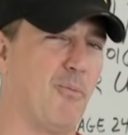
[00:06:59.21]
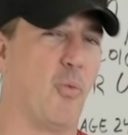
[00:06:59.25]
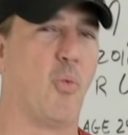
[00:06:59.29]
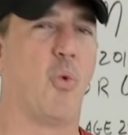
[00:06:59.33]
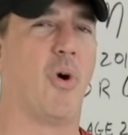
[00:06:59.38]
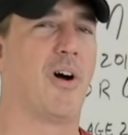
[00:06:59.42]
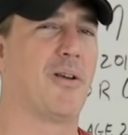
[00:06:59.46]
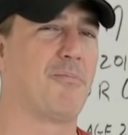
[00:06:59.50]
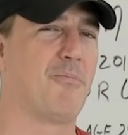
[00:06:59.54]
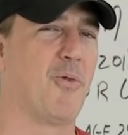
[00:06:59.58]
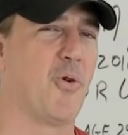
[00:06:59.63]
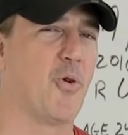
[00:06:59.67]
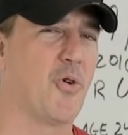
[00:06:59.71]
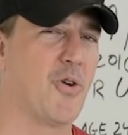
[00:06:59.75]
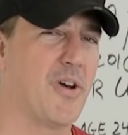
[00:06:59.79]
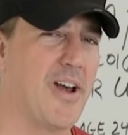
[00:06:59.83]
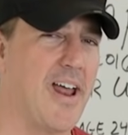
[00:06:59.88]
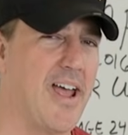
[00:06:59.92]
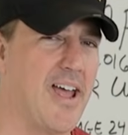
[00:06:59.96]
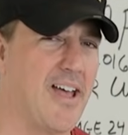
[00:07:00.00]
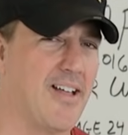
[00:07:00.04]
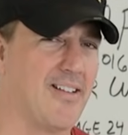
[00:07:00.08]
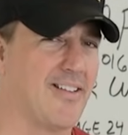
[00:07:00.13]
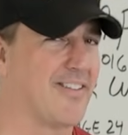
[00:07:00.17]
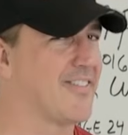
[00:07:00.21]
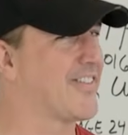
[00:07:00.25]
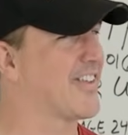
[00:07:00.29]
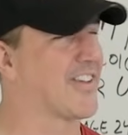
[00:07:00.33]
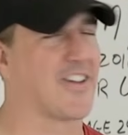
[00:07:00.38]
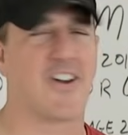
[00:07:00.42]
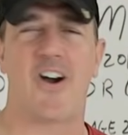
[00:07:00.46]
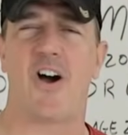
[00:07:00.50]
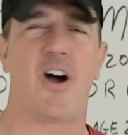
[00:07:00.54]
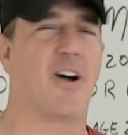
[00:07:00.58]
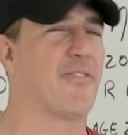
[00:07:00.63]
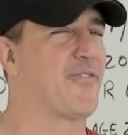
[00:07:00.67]
one more nail in the
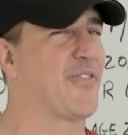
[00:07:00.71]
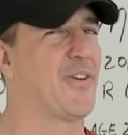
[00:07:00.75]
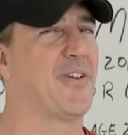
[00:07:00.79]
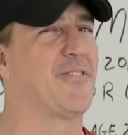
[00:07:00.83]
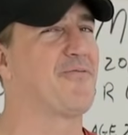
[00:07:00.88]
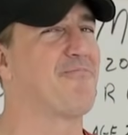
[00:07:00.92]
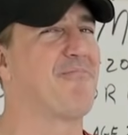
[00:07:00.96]
coffin of